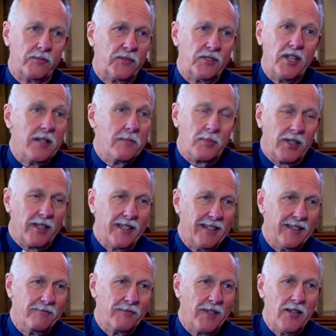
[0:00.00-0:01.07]

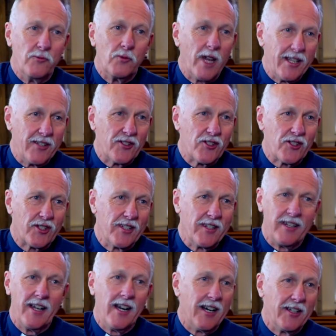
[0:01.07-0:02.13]
deeply enriched and
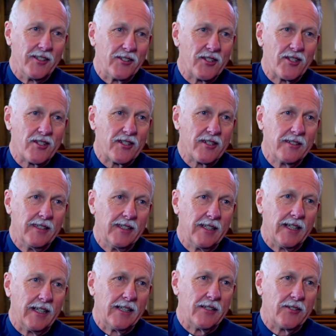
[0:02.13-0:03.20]
enhanced
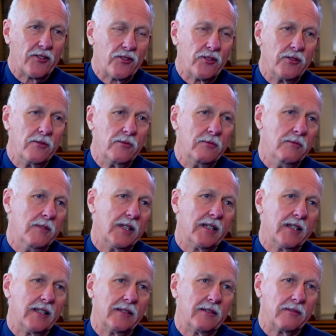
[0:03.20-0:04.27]
through
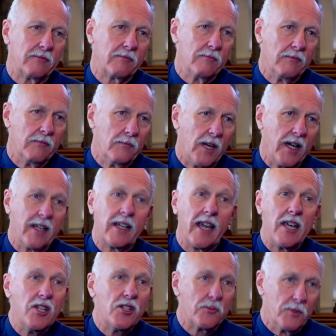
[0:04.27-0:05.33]
my
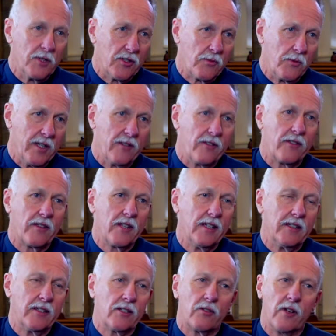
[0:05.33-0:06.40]
engagement with
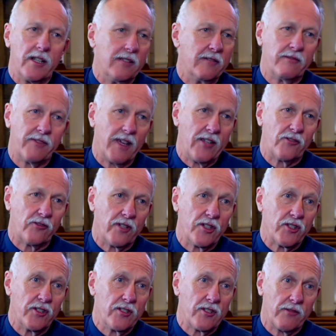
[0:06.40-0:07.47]
the great faith
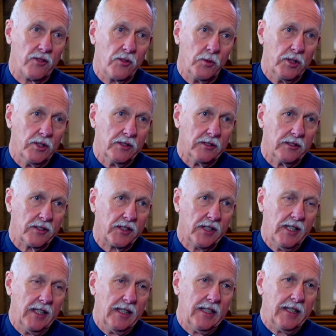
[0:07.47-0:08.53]
traditions of the world,
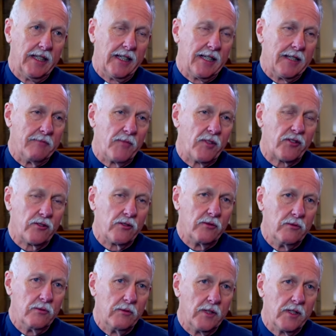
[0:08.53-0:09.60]

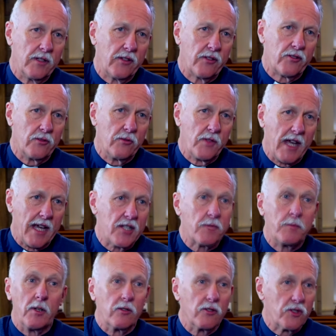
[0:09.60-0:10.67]
through their
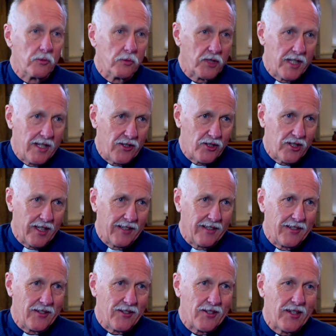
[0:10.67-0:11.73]
spiritual
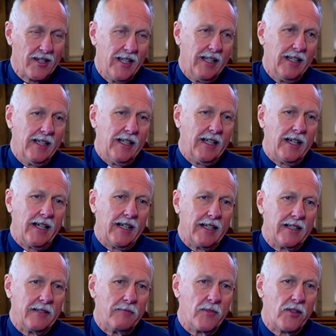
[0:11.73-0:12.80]
teachings,
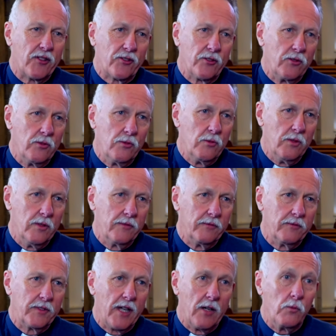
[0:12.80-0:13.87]
through
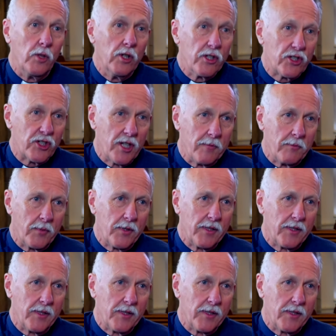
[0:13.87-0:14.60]
their worship,